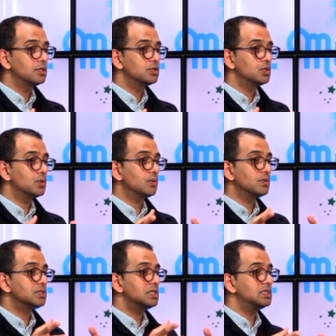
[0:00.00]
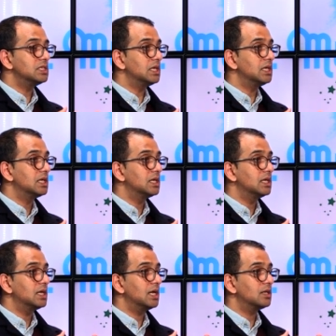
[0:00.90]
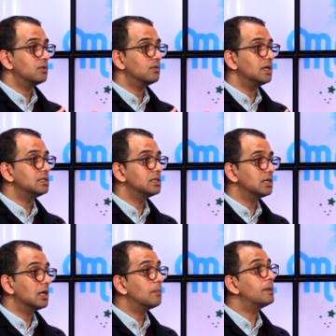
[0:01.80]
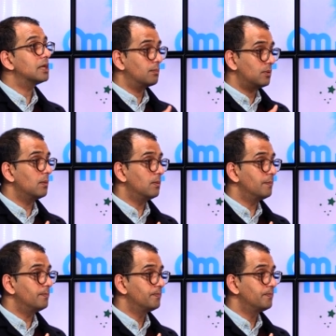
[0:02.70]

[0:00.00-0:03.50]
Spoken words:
to the city and creating a bigger problem.